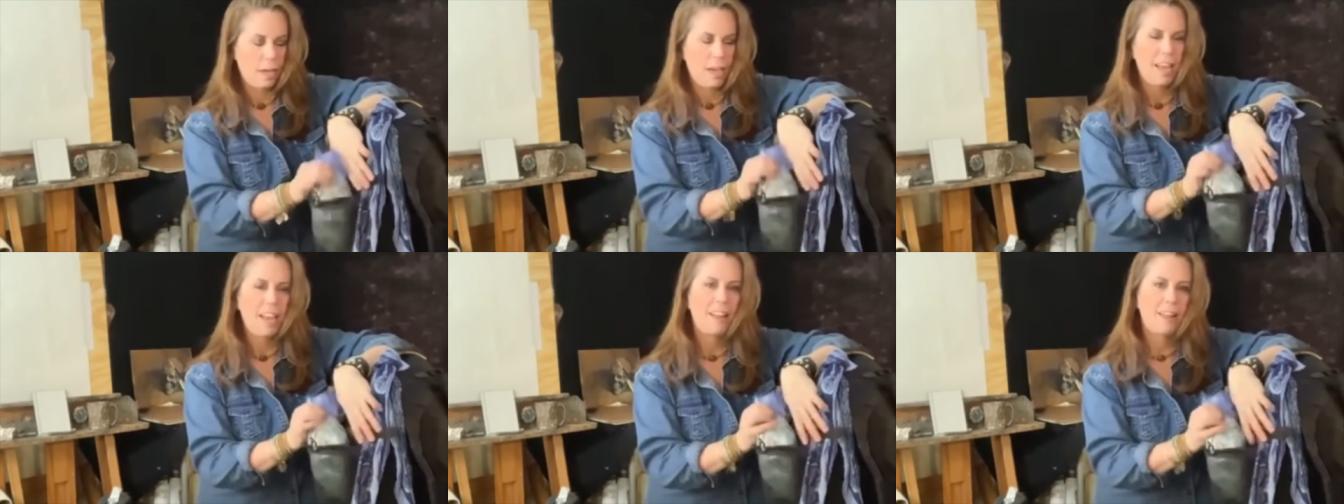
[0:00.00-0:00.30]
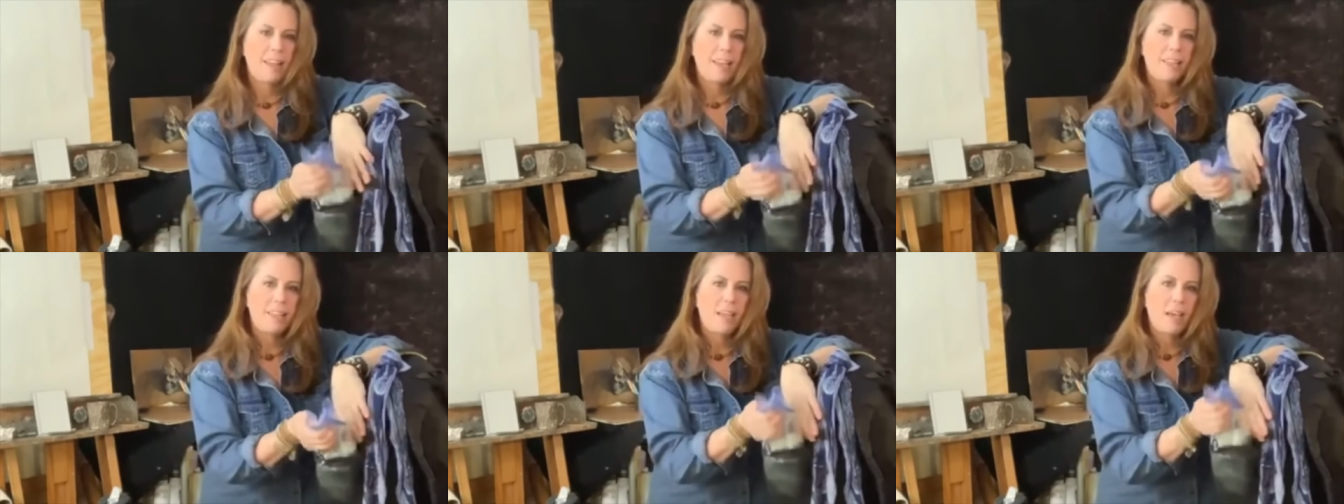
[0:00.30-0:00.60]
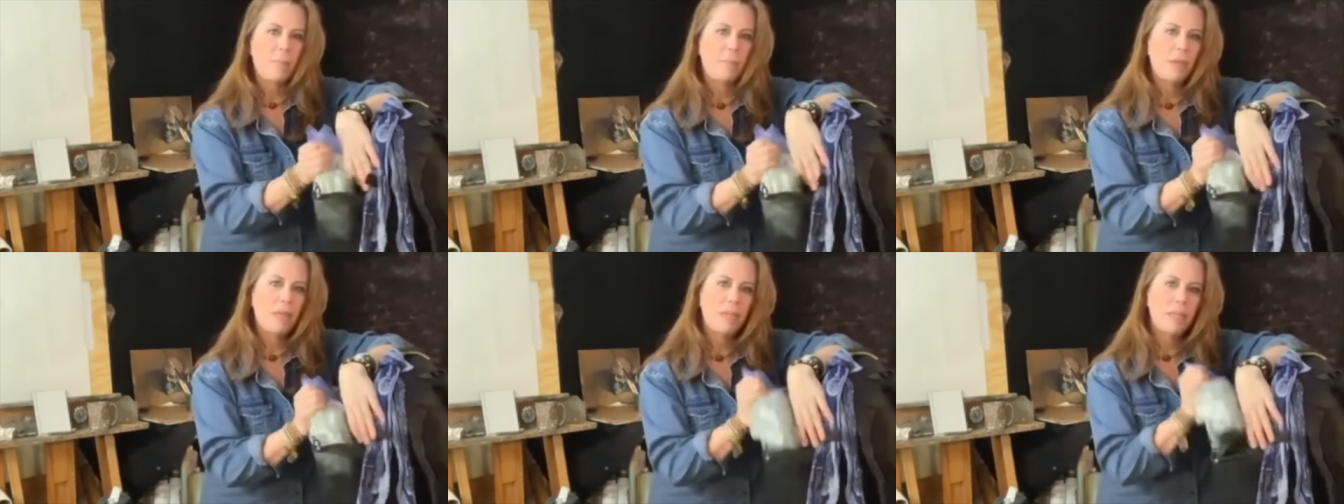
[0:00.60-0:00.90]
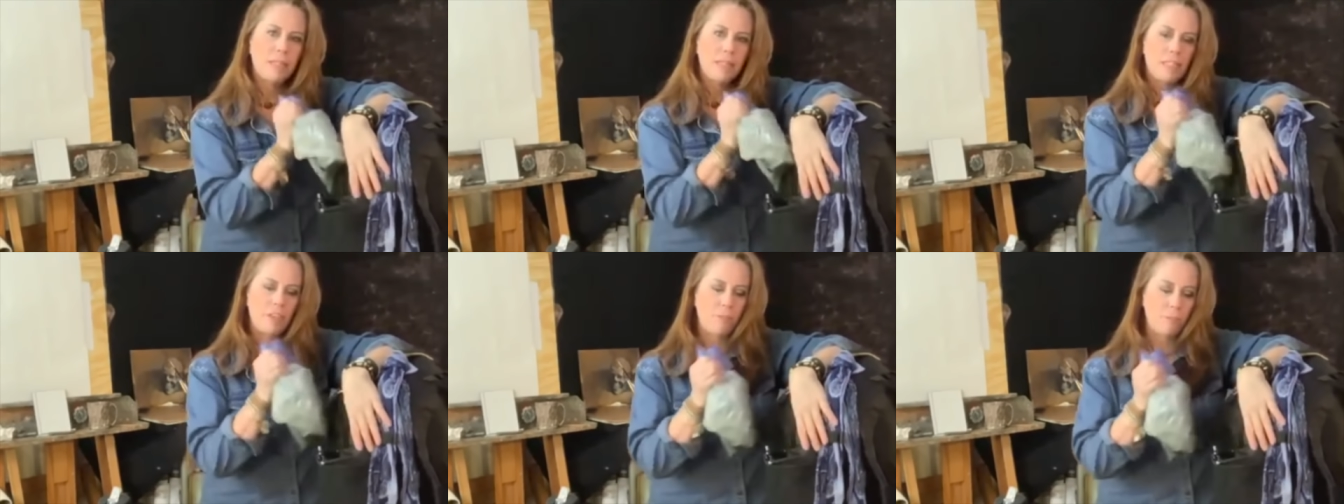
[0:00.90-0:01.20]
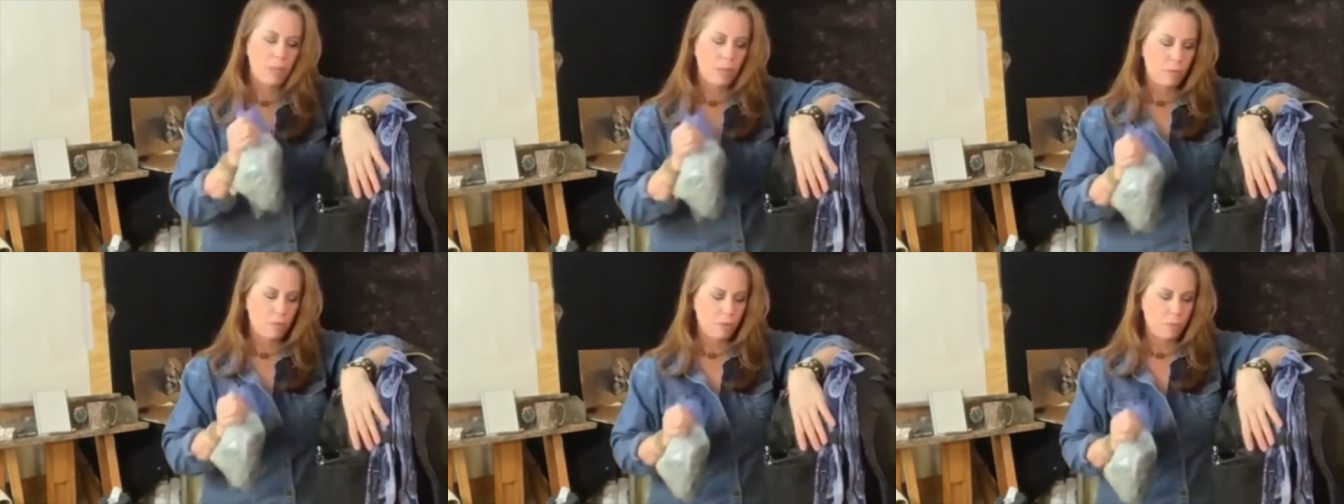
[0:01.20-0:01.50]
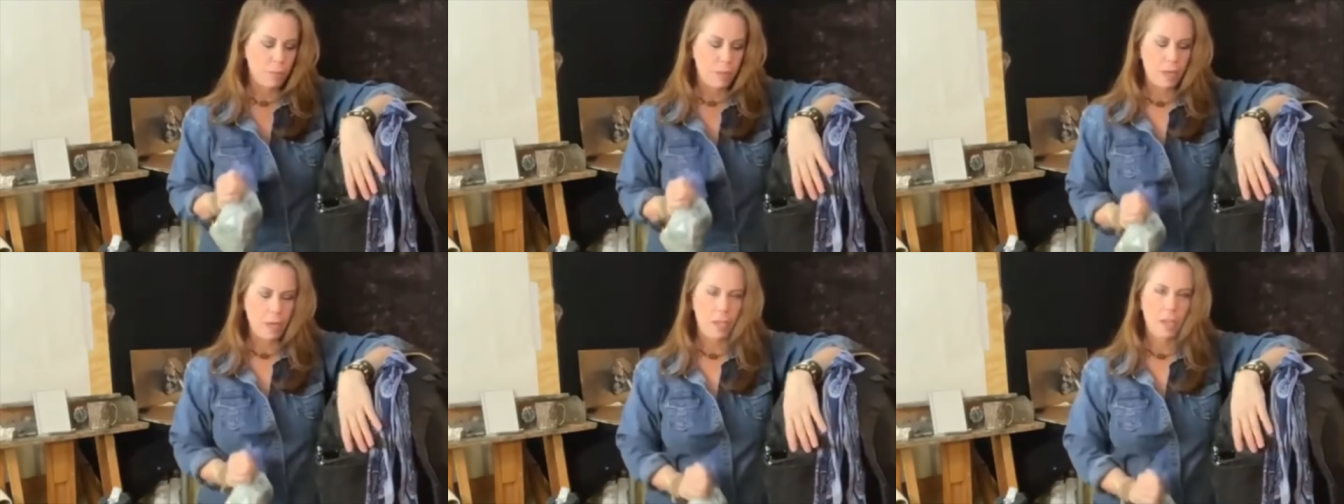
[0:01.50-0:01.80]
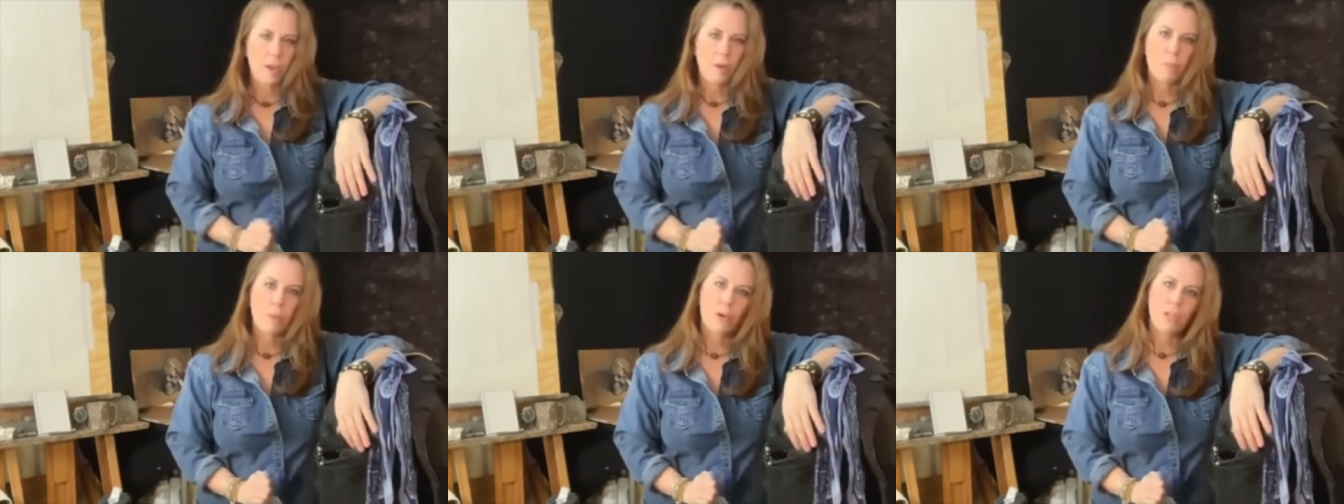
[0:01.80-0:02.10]
And I like that because I've been through many
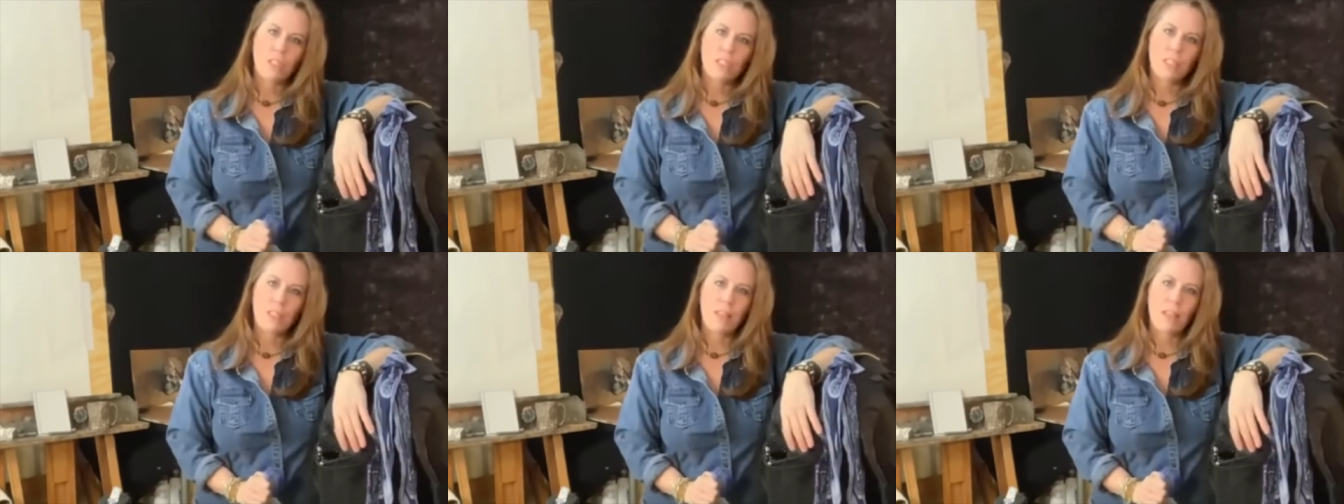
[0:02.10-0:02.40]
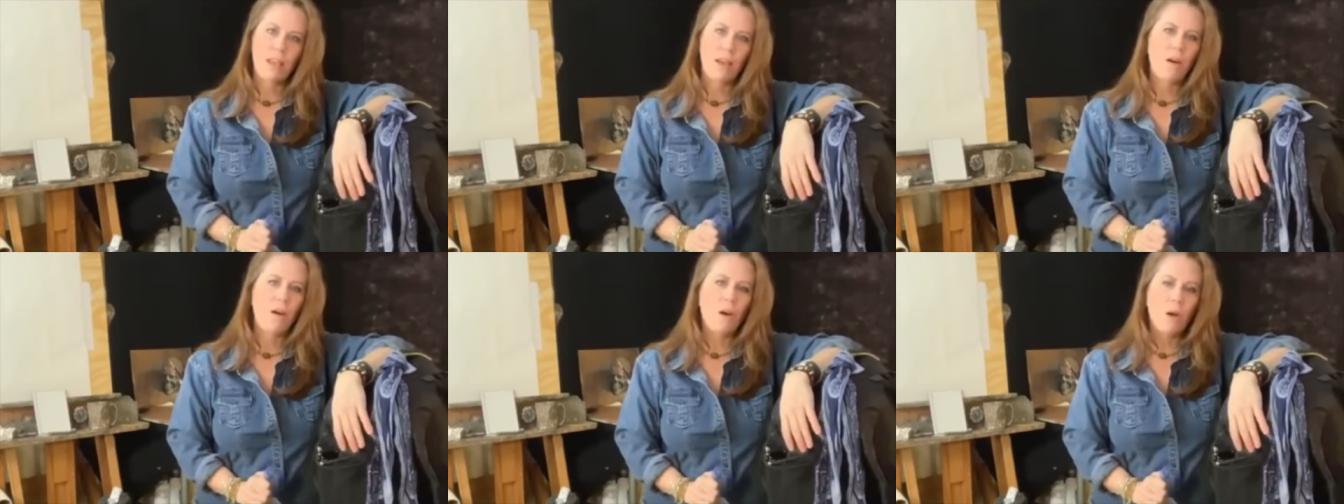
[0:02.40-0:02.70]
airports and they